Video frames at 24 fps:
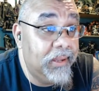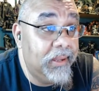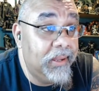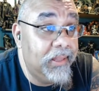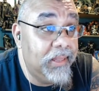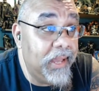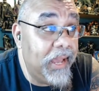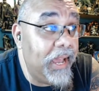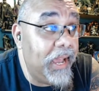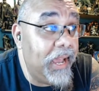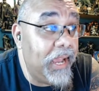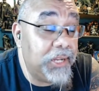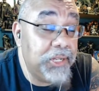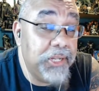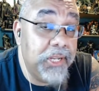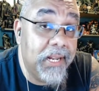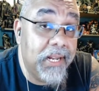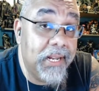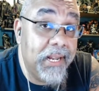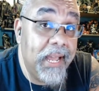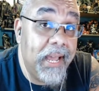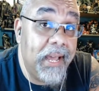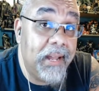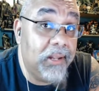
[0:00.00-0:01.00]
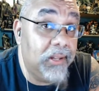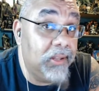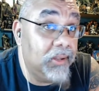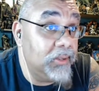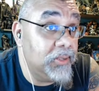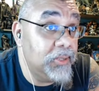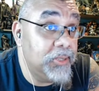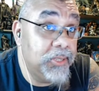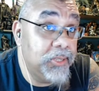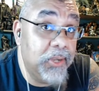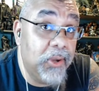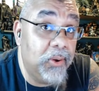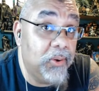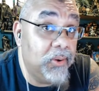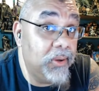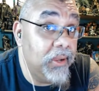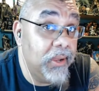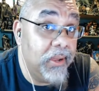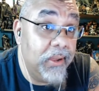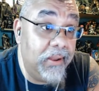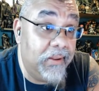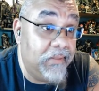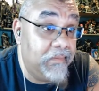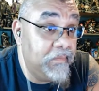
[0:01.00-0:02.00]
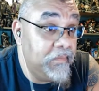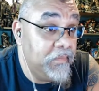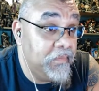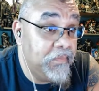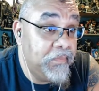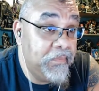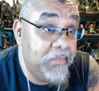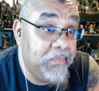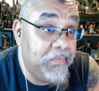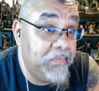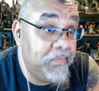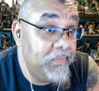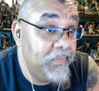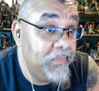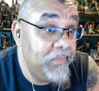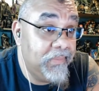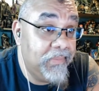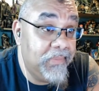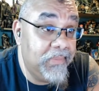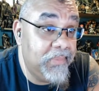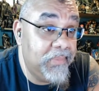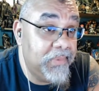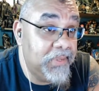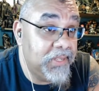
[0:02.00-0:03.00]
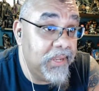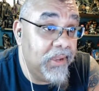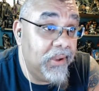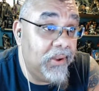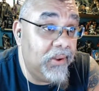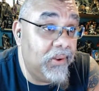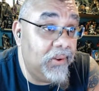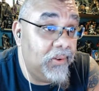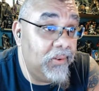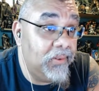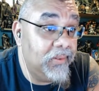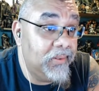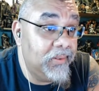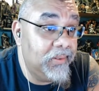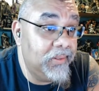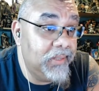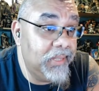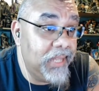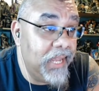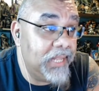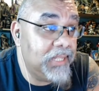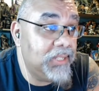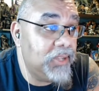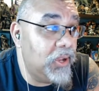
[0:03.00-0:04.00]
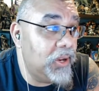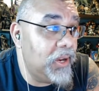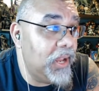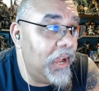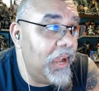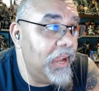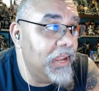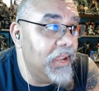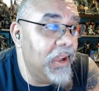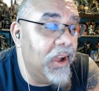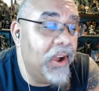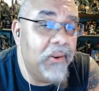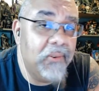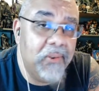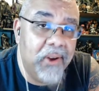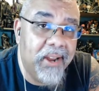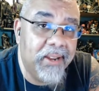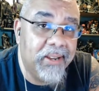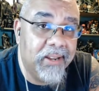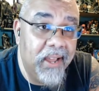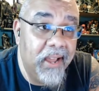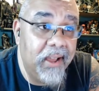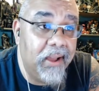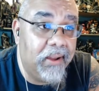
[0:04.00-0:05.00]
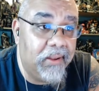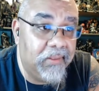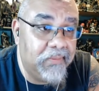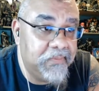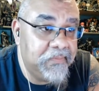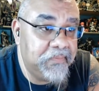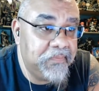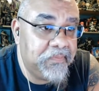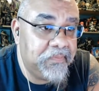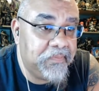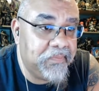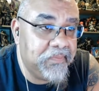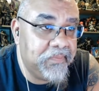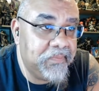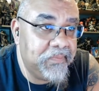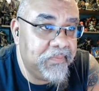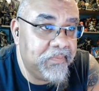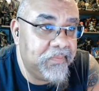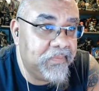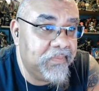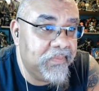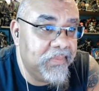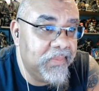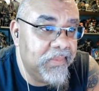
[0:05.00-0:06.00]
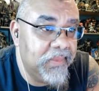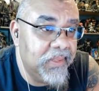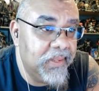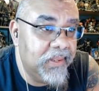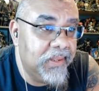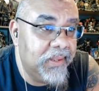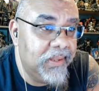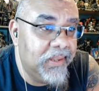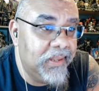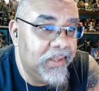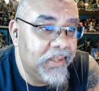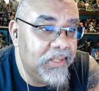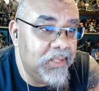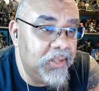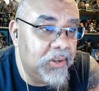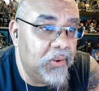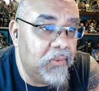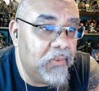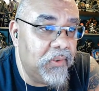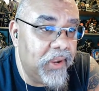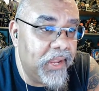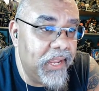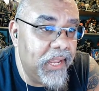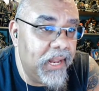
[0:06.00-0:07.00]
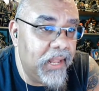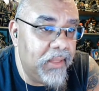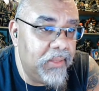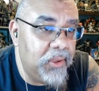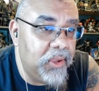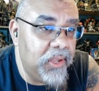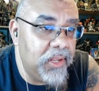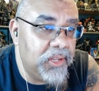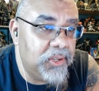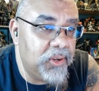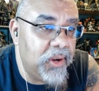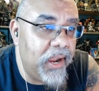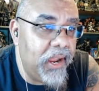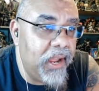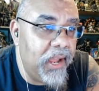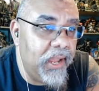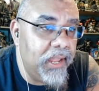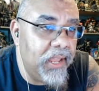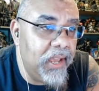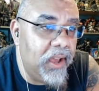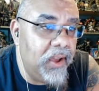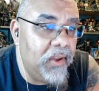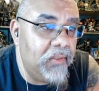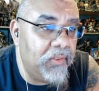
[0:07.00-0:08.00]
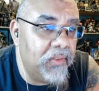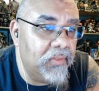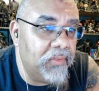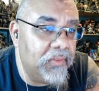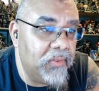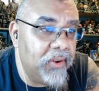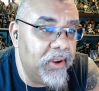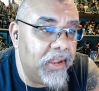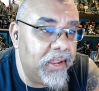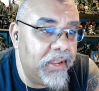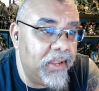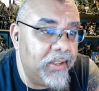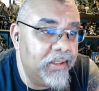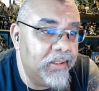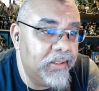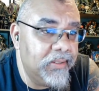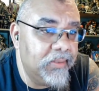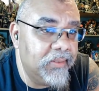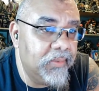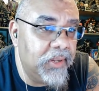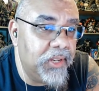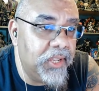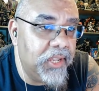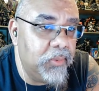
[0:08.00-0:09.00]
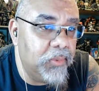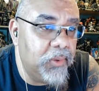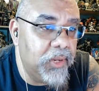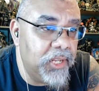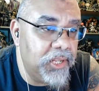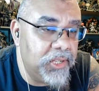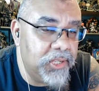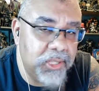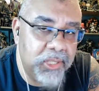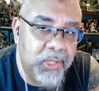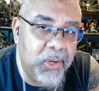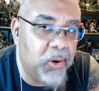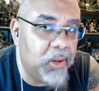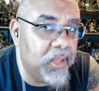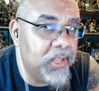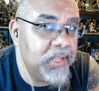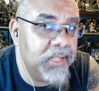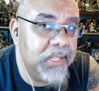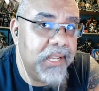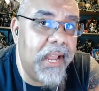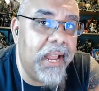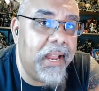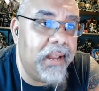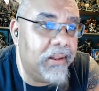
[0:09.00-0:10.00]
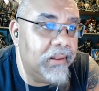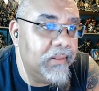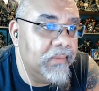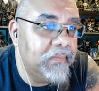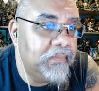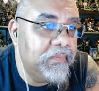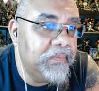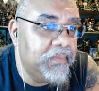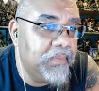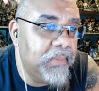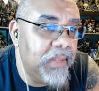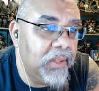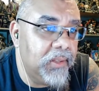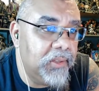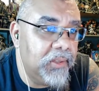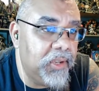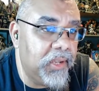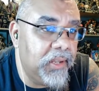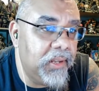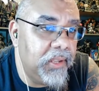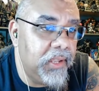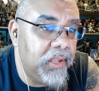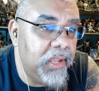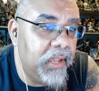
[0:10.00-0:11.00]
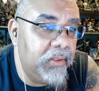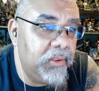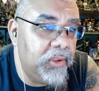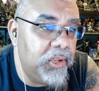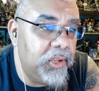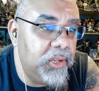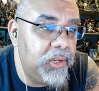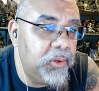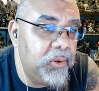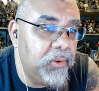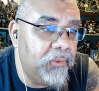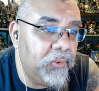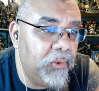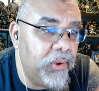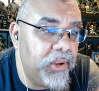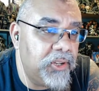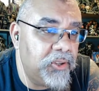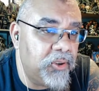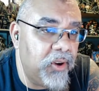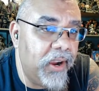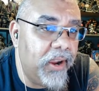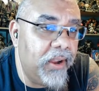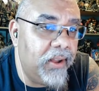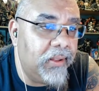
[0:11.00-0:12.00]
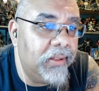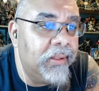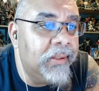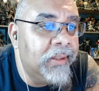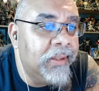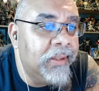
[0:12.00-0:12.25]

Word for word: The action in that looks so good. So that's on Hi-Yah right now. So don't forget it. You can try Hi-Yah for free. When you when you just go to the site, you, you, you can do a free trial.